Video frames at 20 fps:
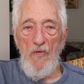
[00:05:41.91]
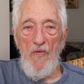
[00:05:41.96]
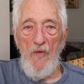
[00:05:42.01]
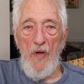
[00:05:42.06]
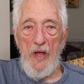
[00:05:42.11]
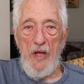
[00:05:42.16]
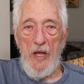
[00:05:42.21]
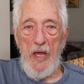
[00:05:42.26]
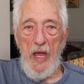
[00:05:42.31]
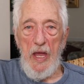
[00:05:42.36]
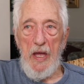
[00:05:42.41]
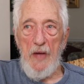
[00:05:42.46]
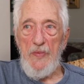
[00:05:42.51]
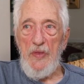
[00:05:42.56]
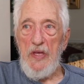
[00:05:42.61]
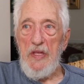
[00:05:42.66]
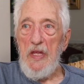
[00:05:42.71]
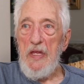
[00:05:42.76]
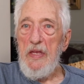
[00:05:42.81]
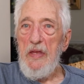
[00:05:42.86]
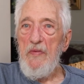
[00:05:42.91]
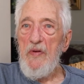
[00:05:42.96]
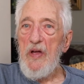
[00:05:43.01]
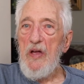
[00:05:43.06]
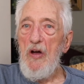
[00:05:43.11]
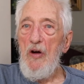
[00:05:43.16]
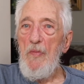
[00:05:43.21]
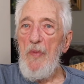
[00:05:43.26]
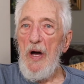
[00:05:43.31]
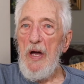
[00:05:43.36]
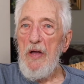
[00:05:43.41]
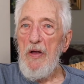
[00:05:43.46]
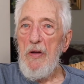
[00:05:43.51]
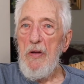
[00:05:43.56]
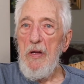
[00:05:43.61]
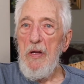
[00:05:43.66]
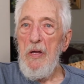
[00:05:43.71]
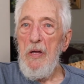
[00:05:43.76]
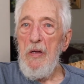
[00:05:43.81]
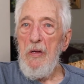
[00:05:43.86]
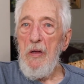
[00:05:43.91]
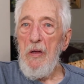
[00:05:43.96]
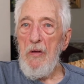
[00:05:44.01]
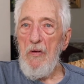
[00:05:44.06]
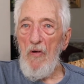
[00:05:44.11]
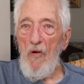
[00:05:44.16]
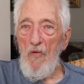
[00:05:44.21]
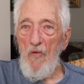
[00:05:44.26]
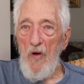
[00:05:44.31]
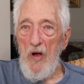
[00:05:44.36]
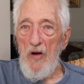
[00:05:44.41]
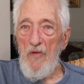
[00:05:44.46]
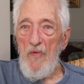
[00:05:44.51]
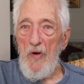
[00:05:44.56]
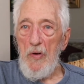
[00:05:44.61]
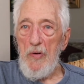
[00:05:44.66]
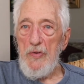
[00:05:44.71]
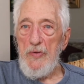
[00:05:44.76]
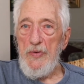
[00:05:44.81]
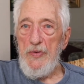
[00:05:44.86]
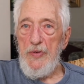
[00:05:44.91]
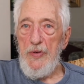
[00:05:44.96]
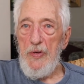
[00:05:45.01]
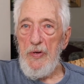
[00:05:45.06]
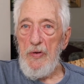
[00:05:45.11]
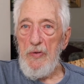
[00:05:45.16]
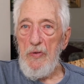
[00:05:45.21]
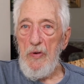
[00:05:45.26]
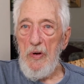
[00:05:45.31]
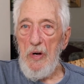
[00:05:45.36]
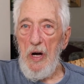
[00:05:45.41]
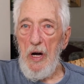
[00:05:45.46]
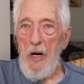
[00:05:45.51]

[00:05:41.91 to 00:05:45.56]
in Camden, and they would go by railroad to